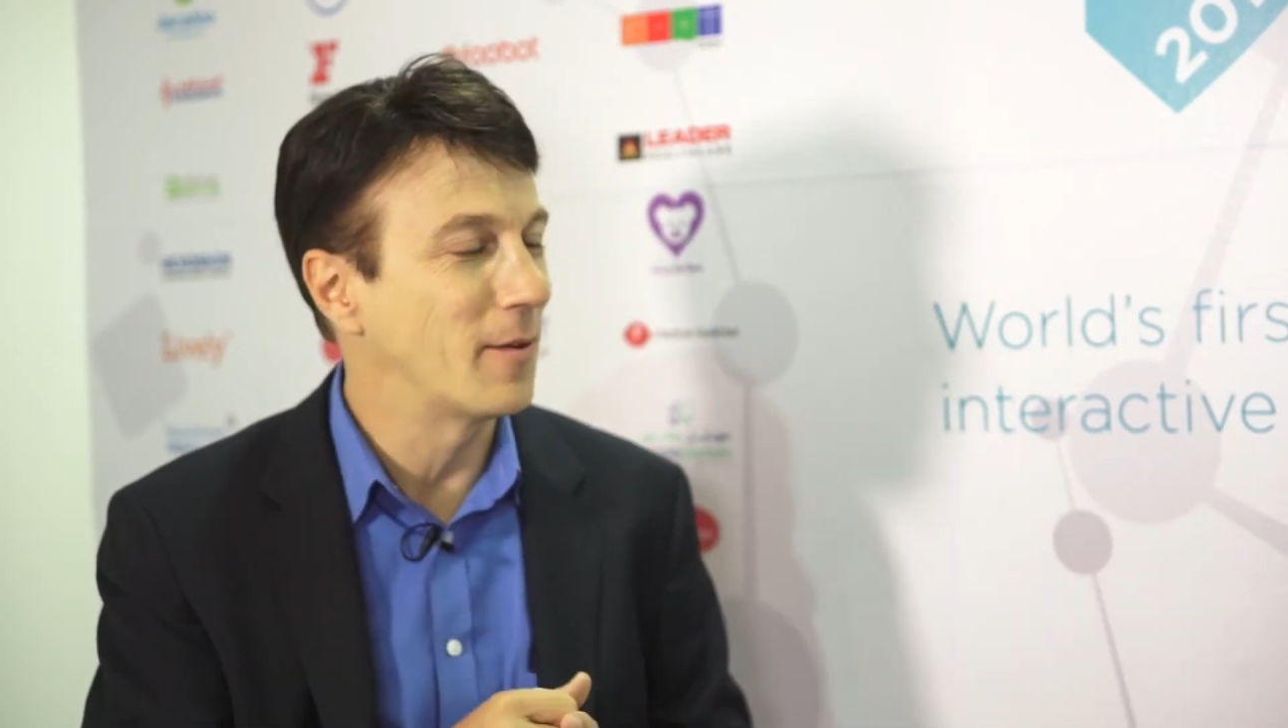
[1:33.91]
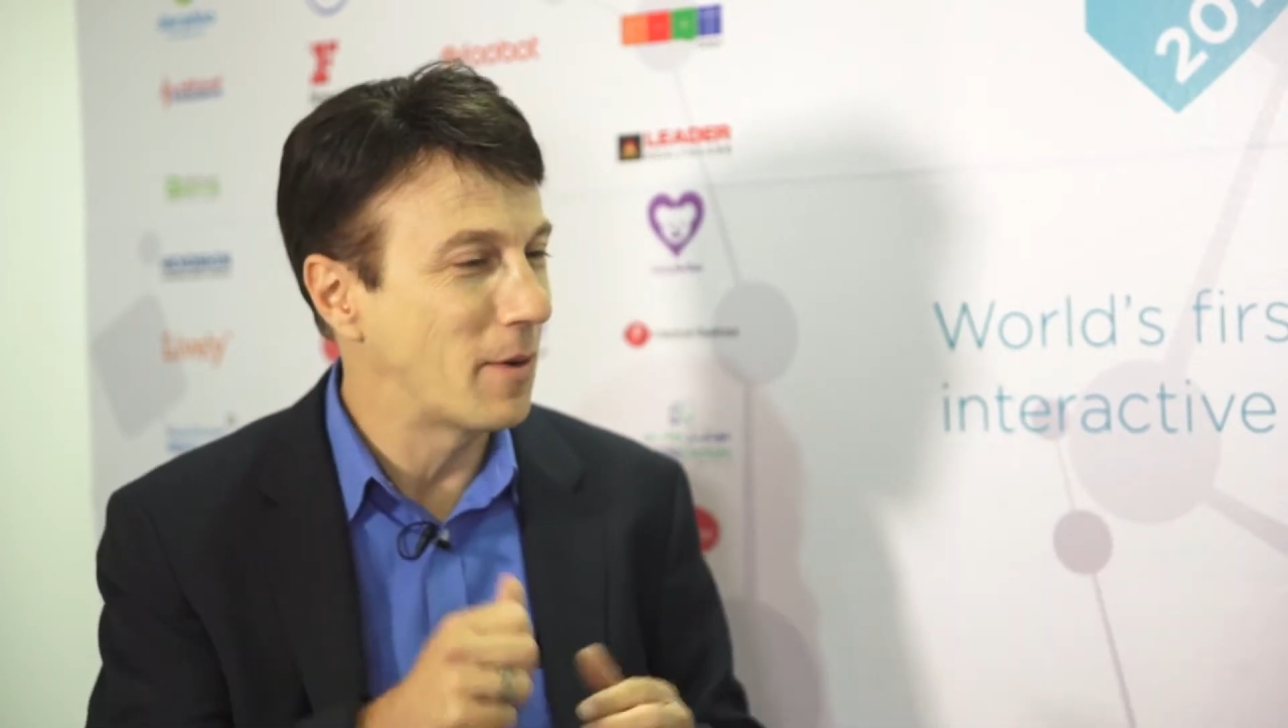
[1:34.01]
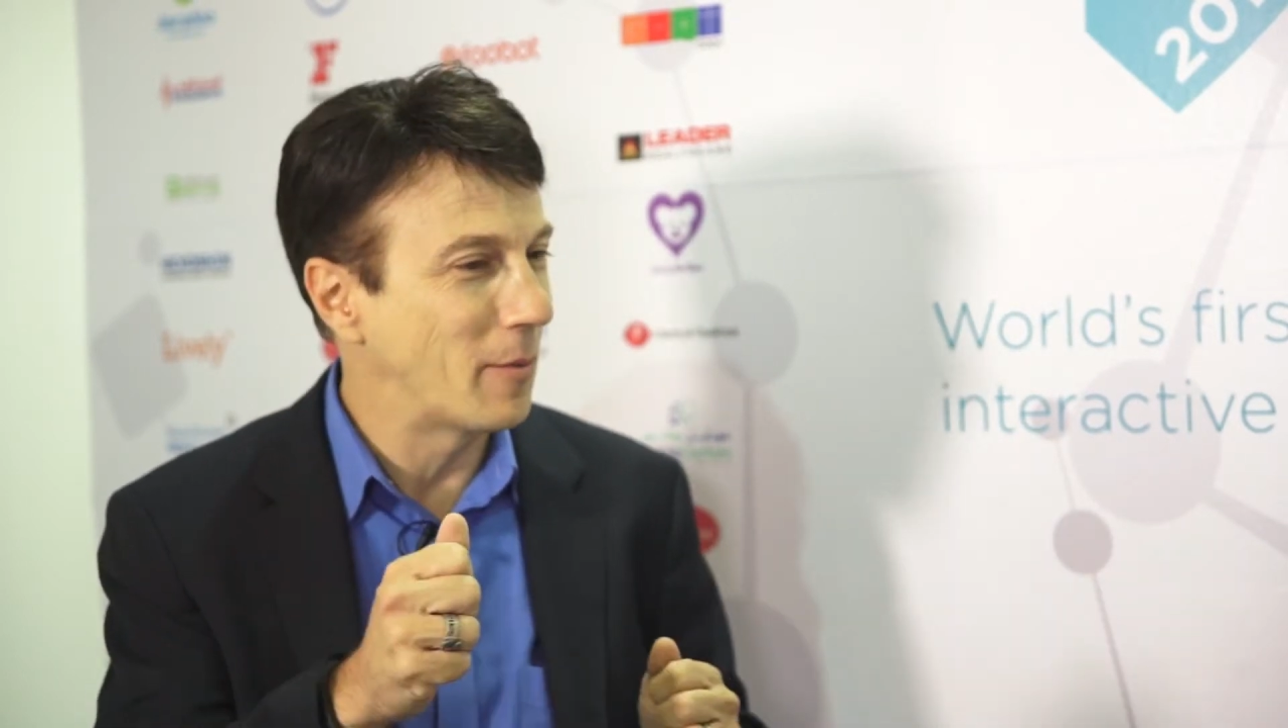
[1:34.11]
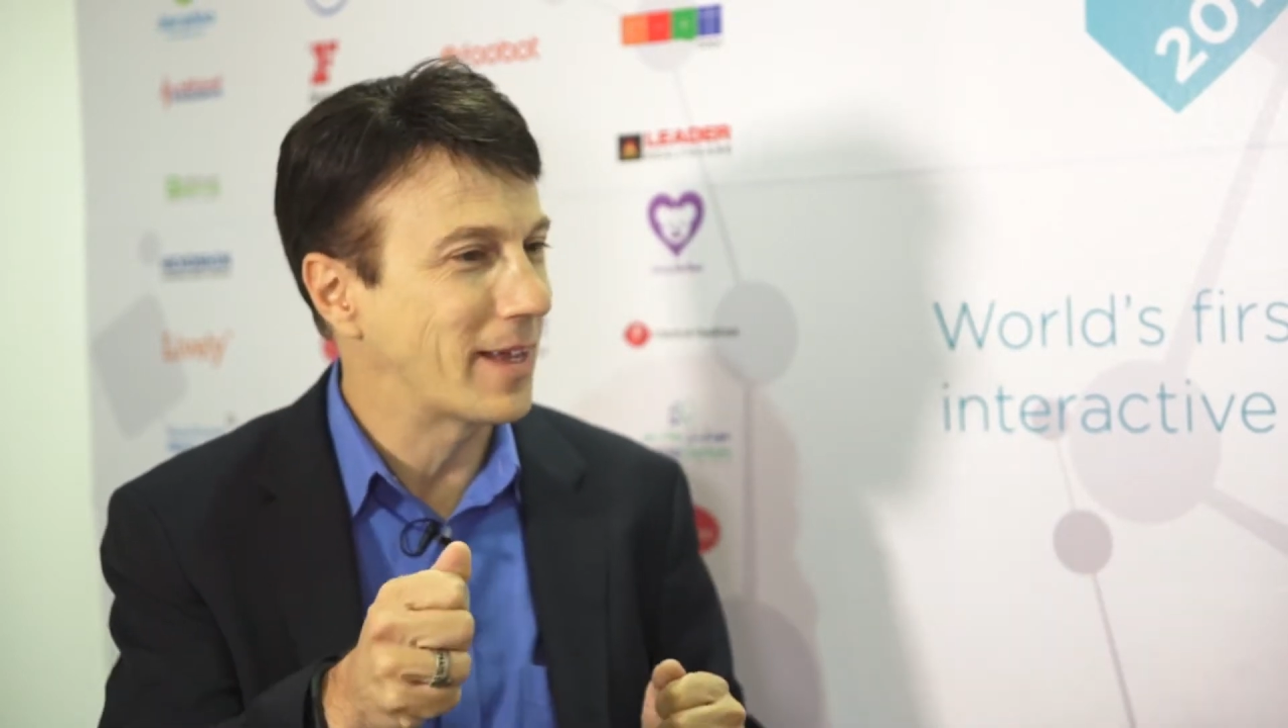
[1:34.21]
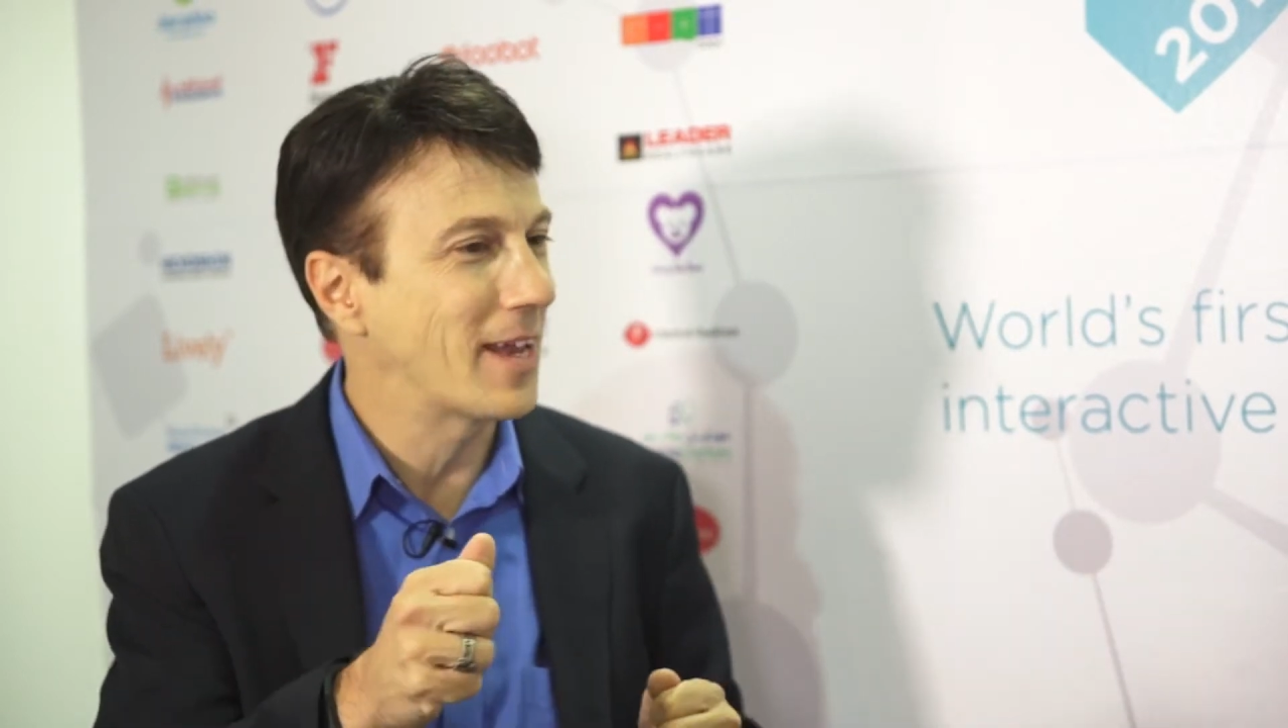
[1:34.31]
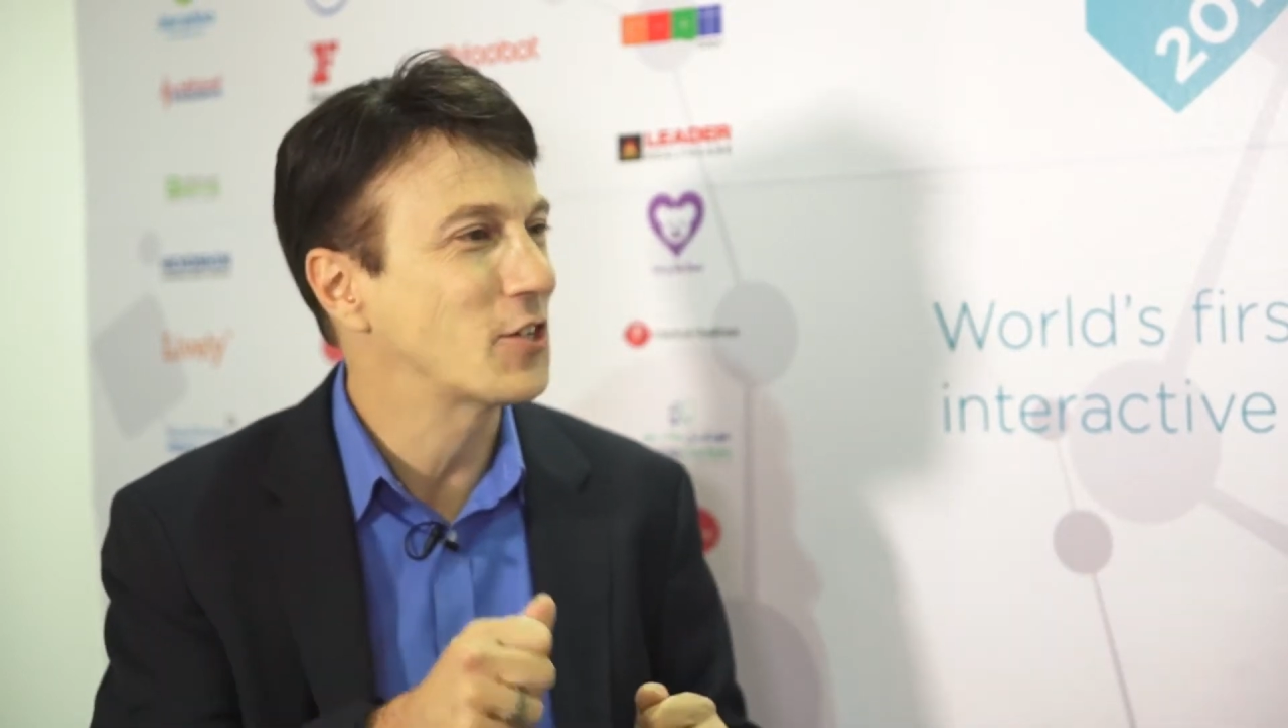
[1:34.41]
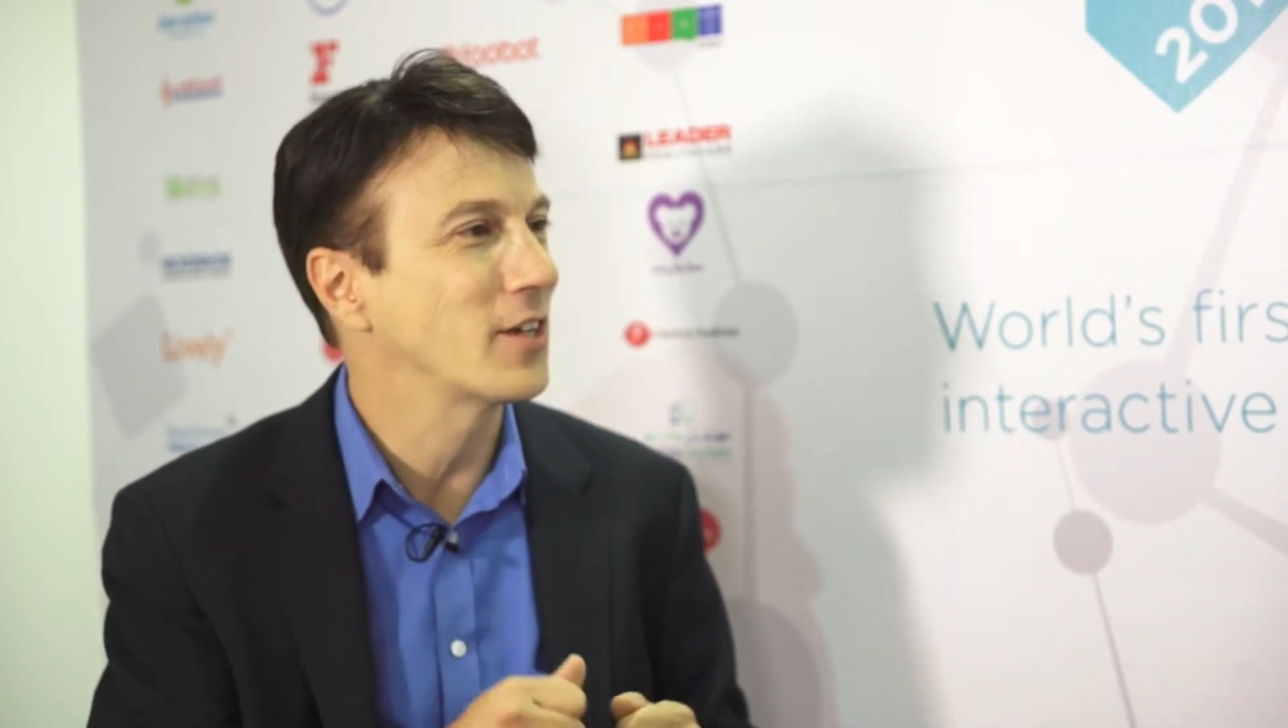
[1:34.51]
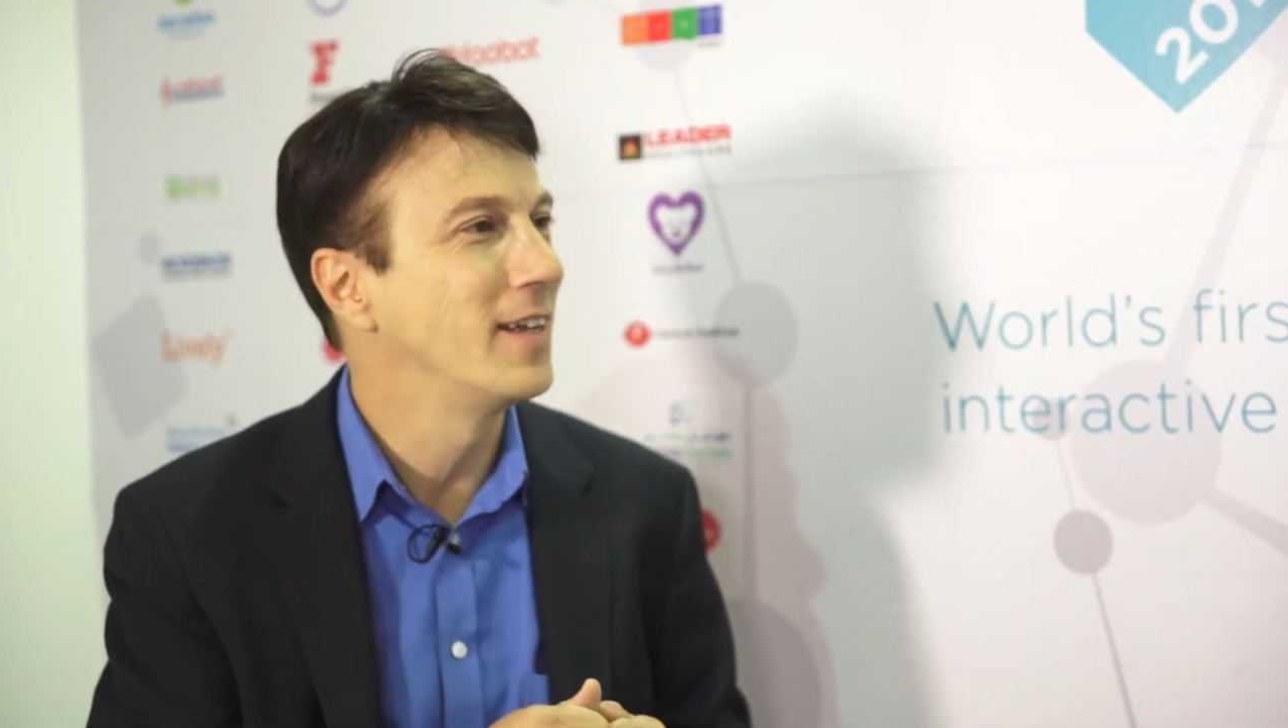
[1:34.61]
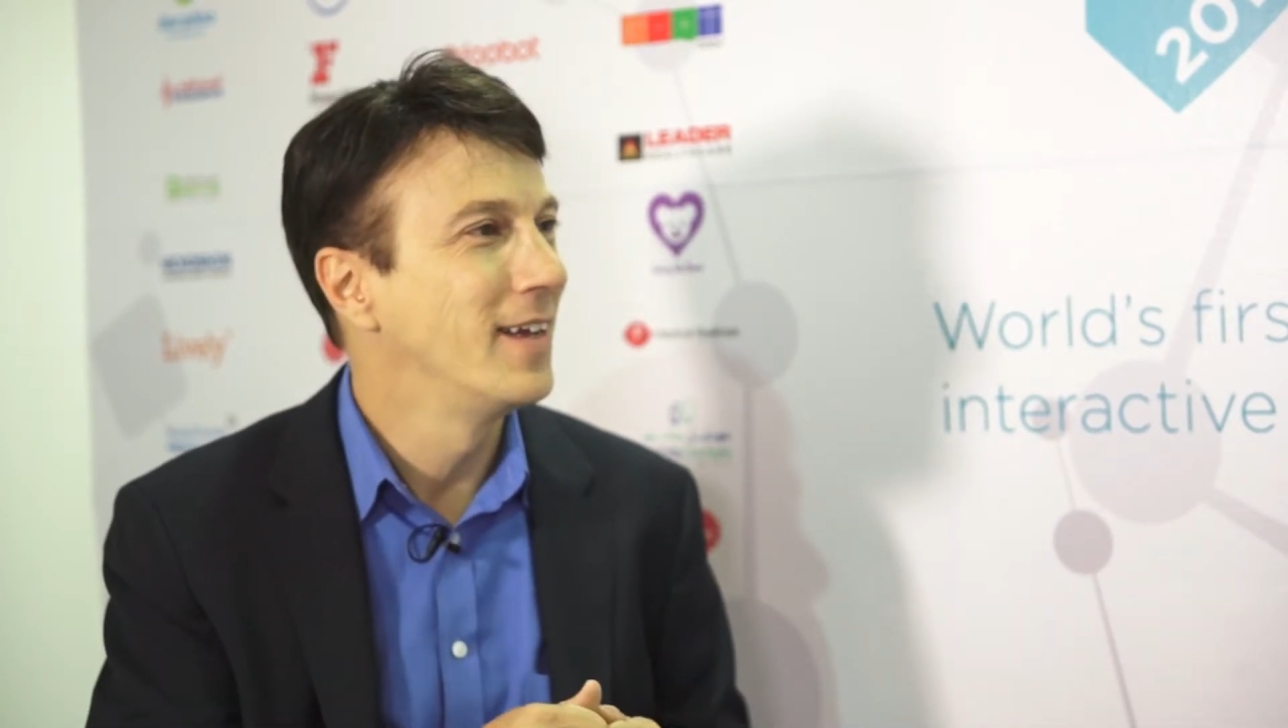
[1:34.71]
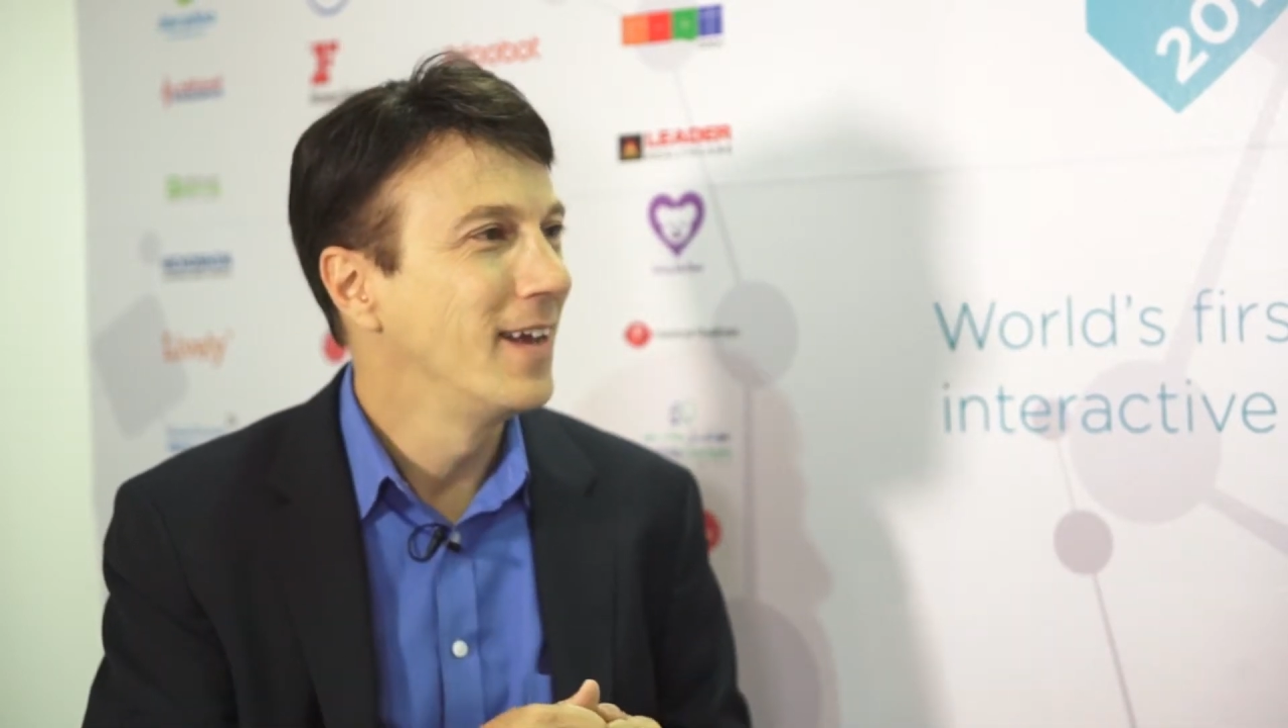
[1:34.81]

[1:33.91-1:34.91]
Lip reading: publication